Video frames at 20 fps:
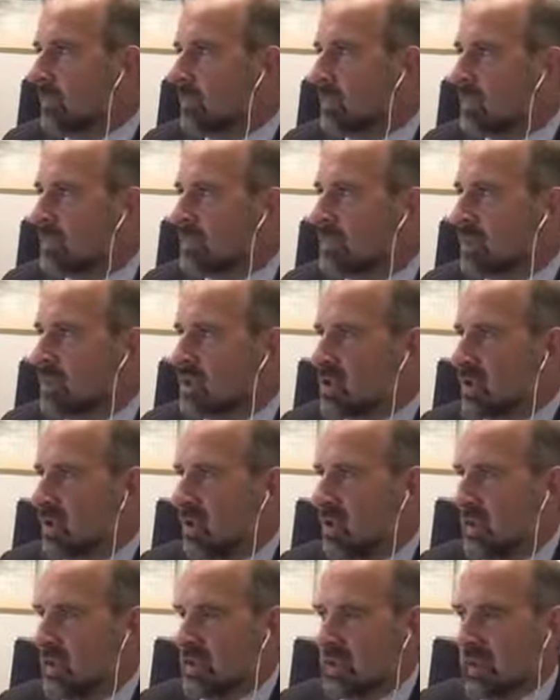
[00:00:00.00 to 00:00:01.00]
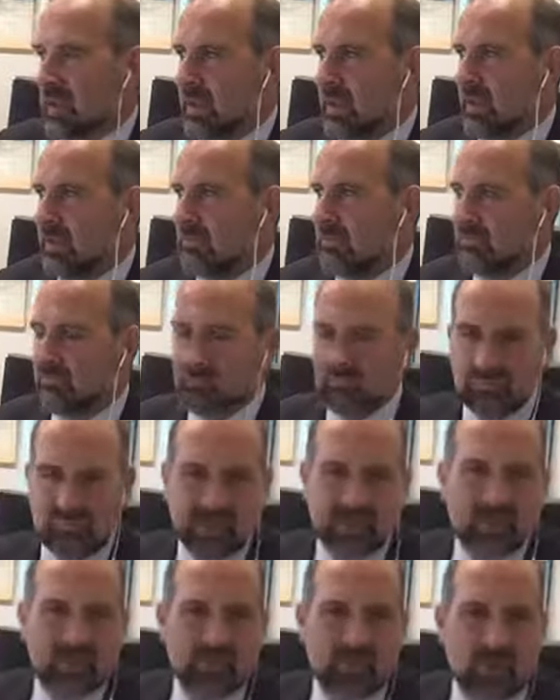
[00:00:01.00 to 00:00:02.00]
specialise in
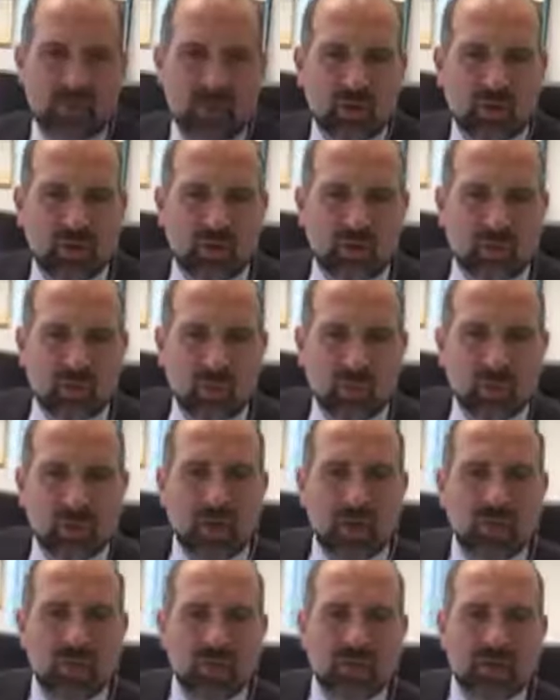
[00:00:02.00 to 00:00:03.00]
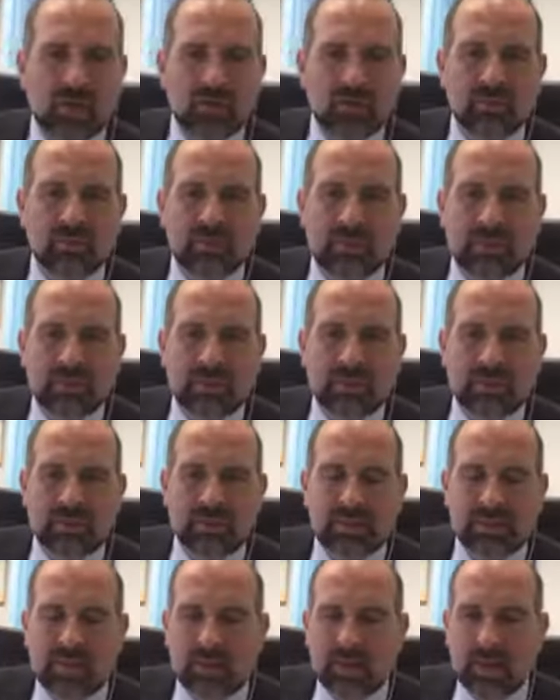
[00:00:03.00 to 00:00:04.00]
breast and body contouring. We don't really do
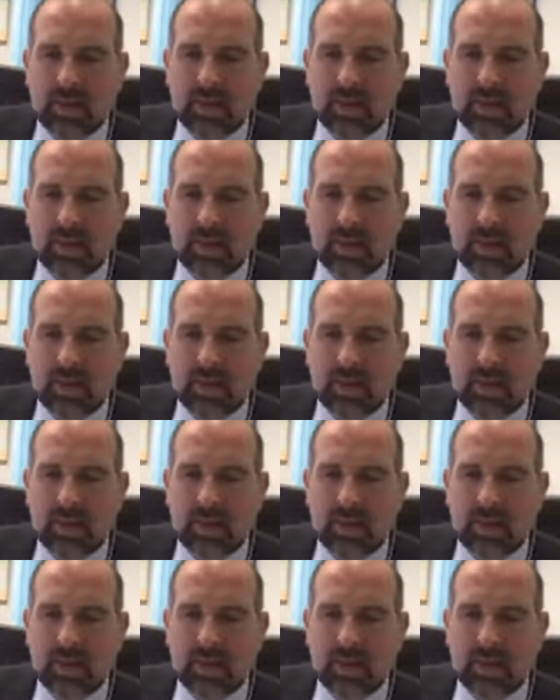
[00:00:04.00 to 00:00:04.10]
faces.